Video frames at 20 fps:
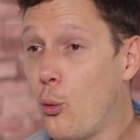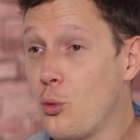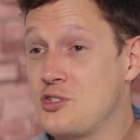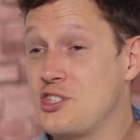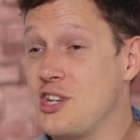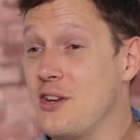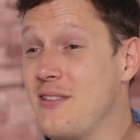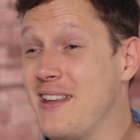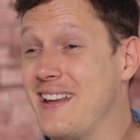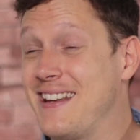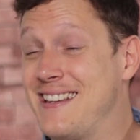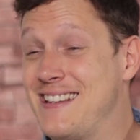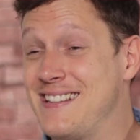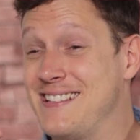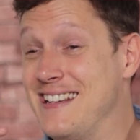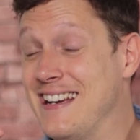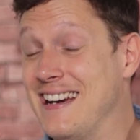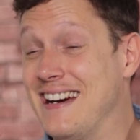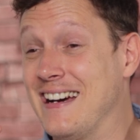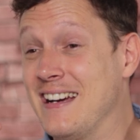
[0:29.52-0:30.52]
So
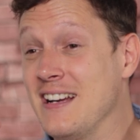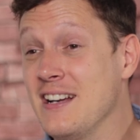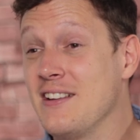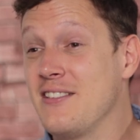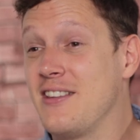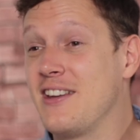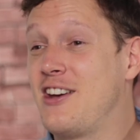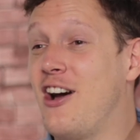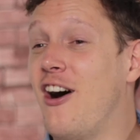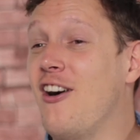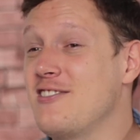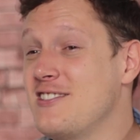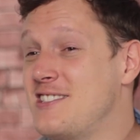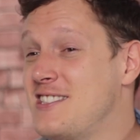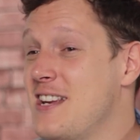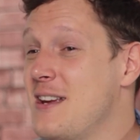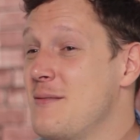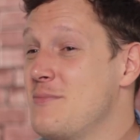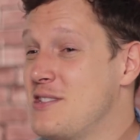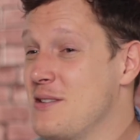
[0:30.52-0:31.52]
they can't
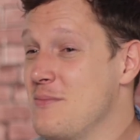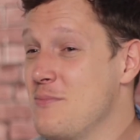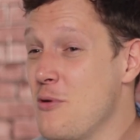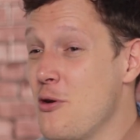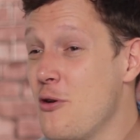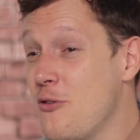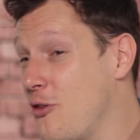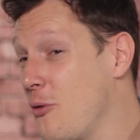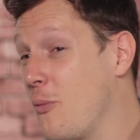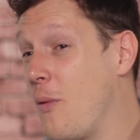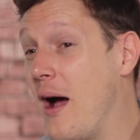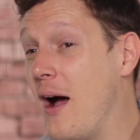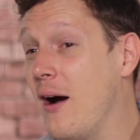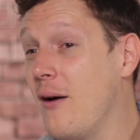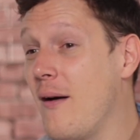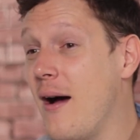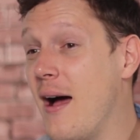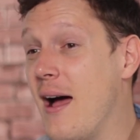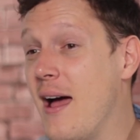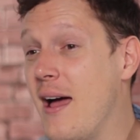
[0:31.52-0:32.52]
seem to move the
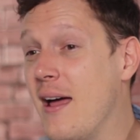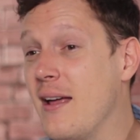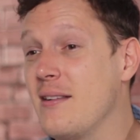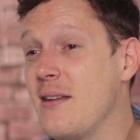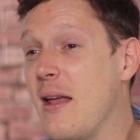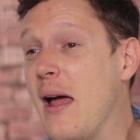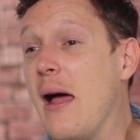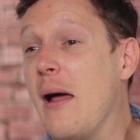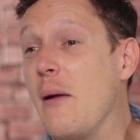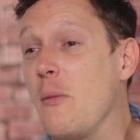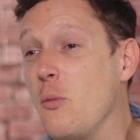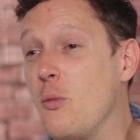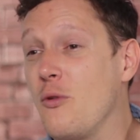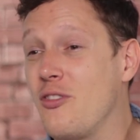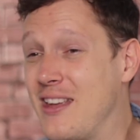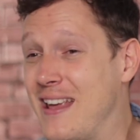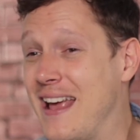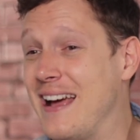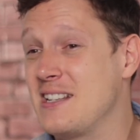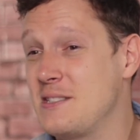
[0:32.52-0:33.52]
whale, and
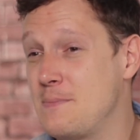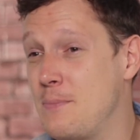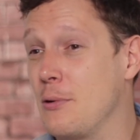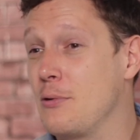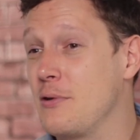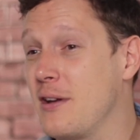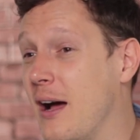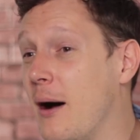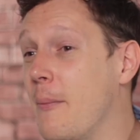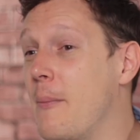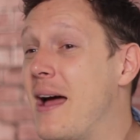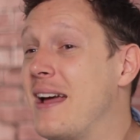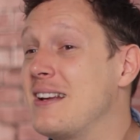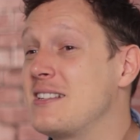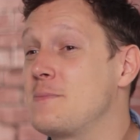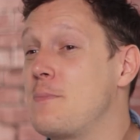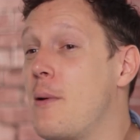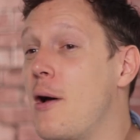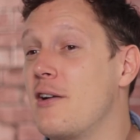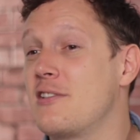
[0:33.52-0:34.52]
with the gas building up,
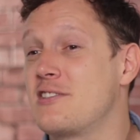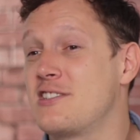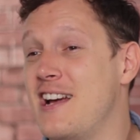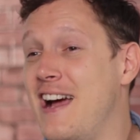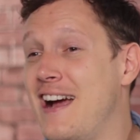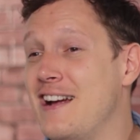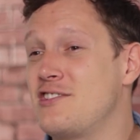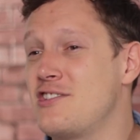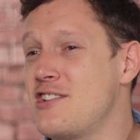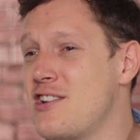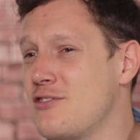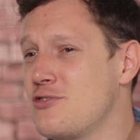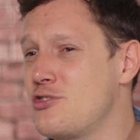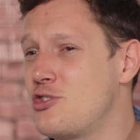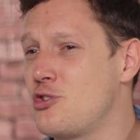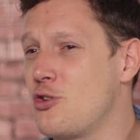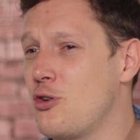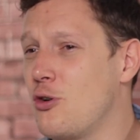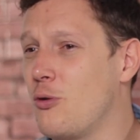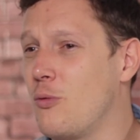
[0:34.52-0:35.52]
experts are actually
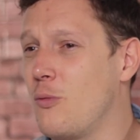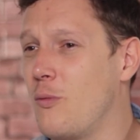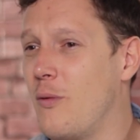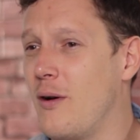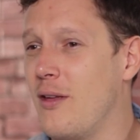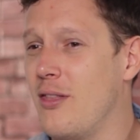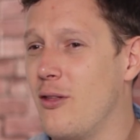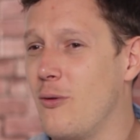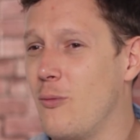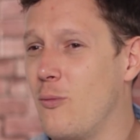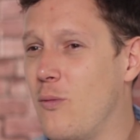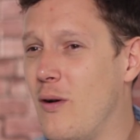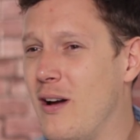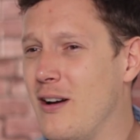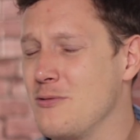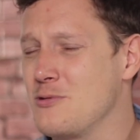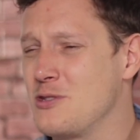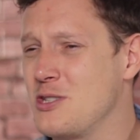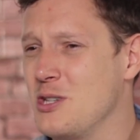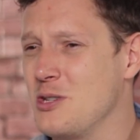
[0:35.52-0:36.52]
unsure when the
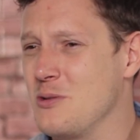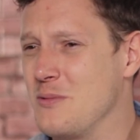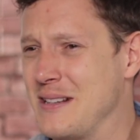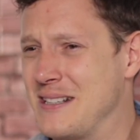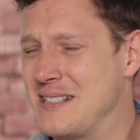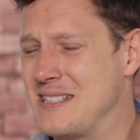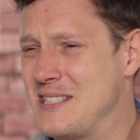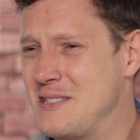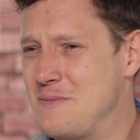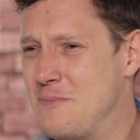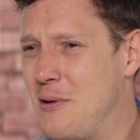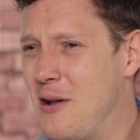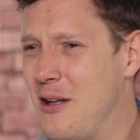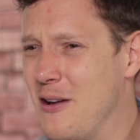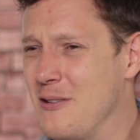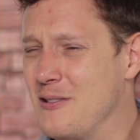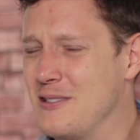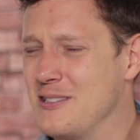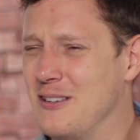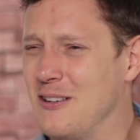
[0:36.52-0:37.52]
whale's going to
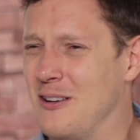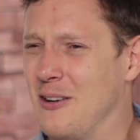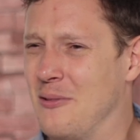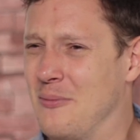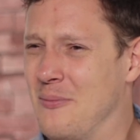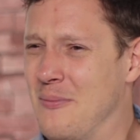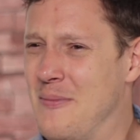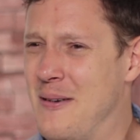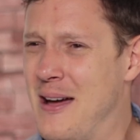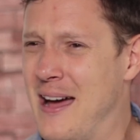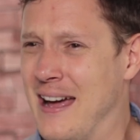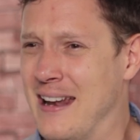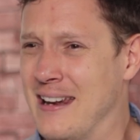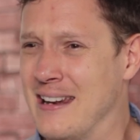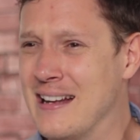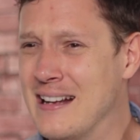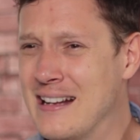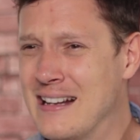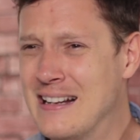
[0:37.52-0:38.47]
explode. Oh man.